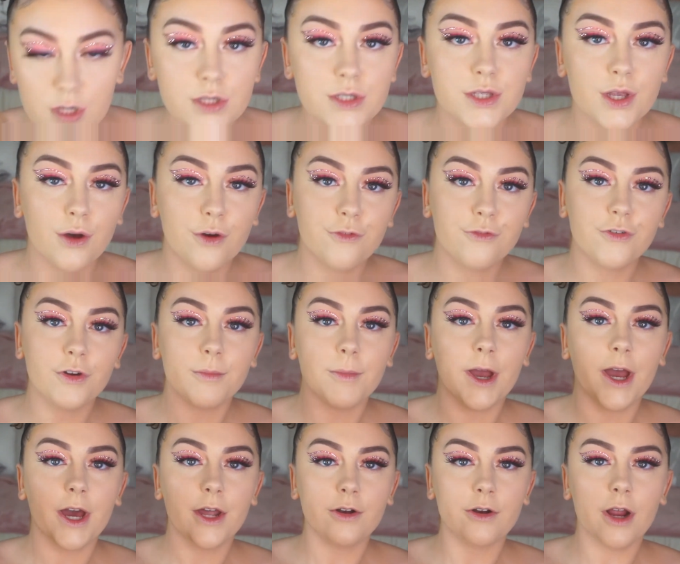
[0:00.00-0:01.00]
So for
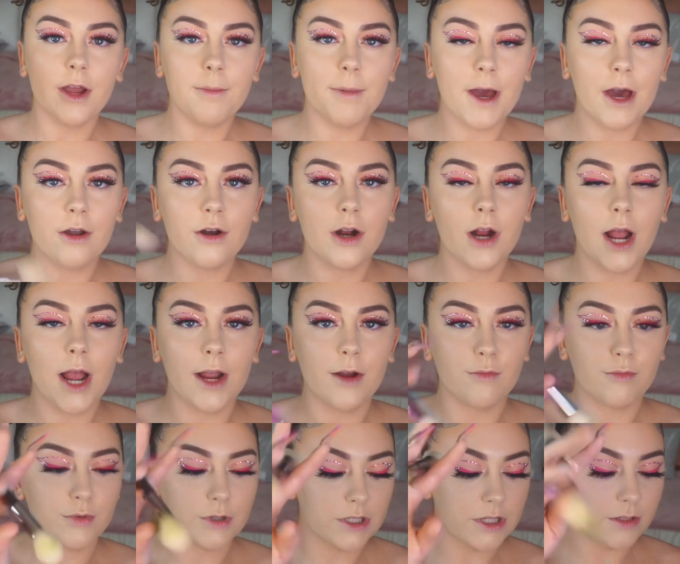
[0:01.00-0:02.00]
my under eye powder, I
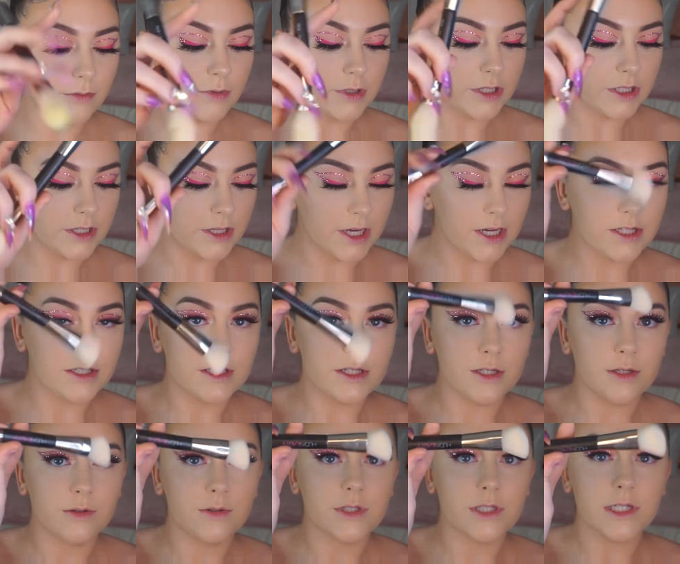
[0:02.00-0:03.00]
really like
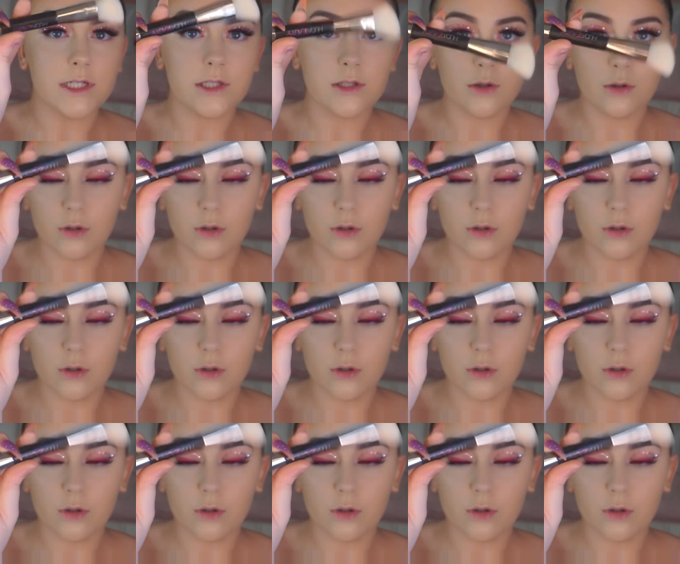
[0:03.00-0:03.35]
to use this